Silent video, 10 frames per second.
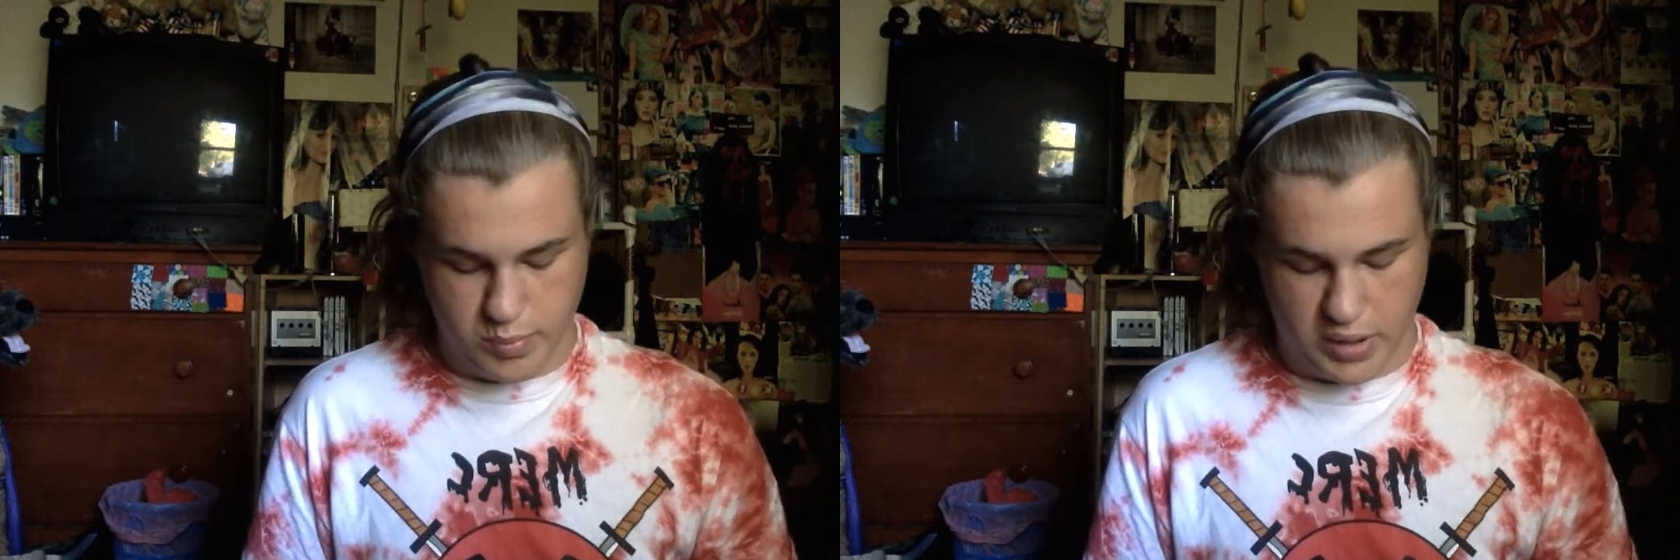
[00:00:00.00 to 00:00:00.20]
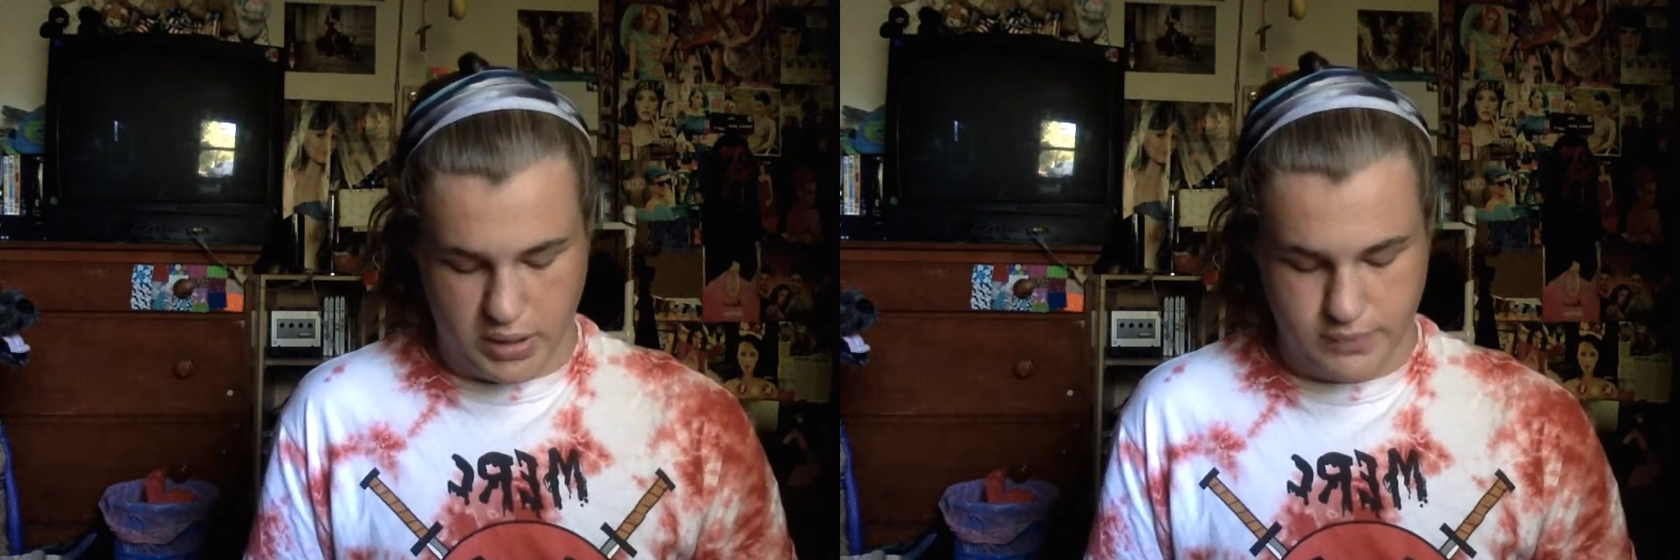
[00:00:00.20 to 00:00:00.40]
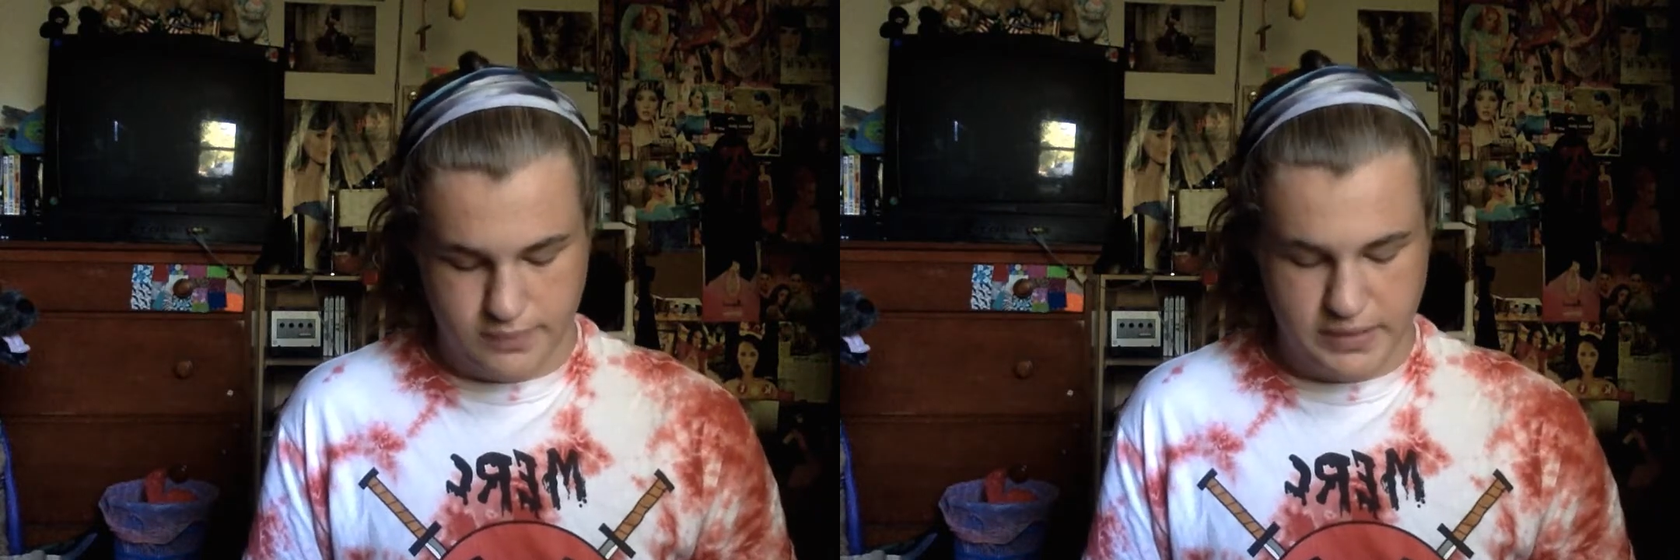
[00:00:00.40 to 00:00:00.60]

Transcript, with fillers: Ben.